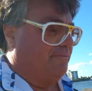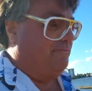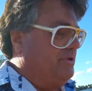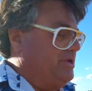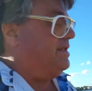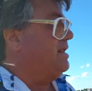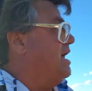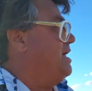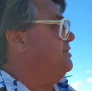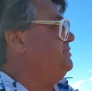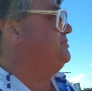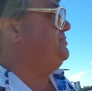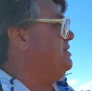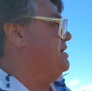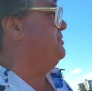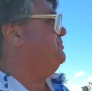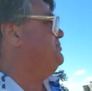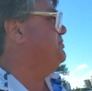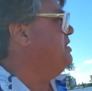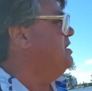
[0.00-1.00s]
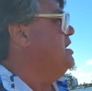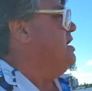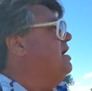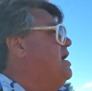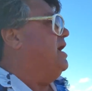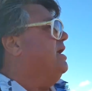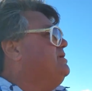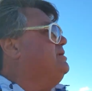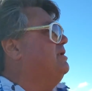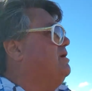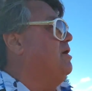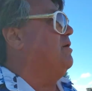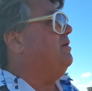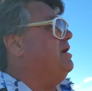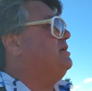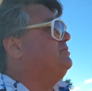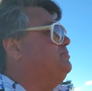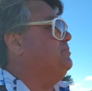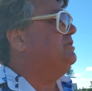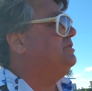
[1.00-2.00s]
of the United States. And you know,
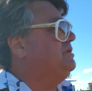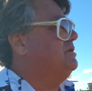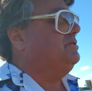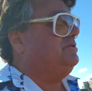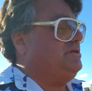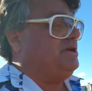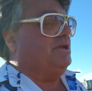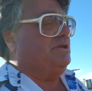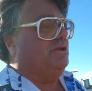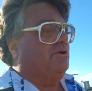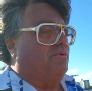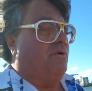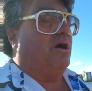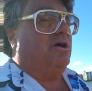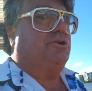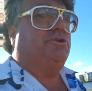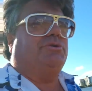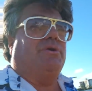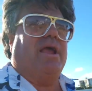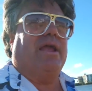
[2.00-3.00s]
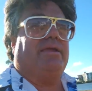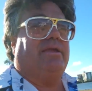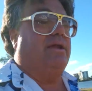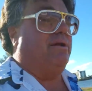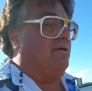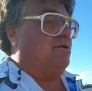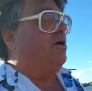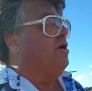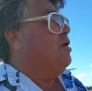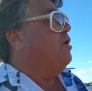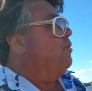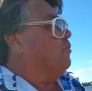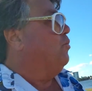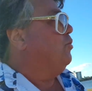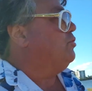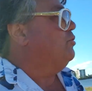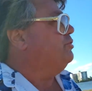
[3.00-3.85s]
as we continue our trek here, we're